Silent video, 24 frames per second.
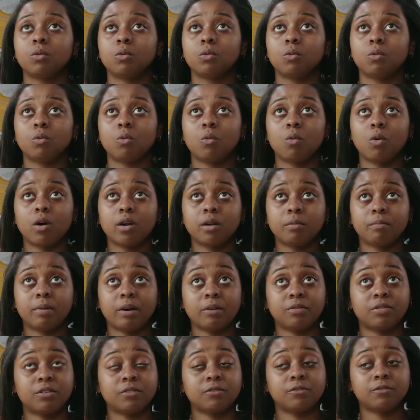what
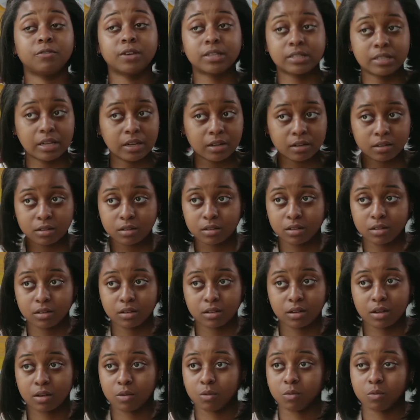about the visit?
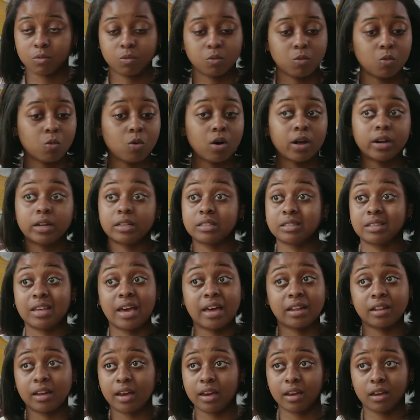Like, what is
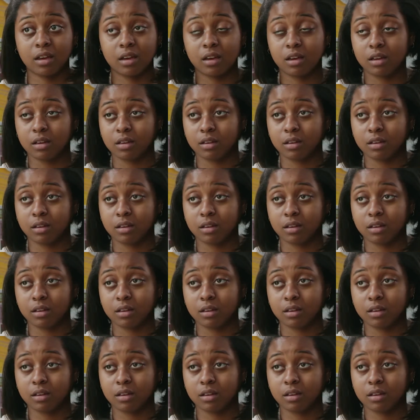that like?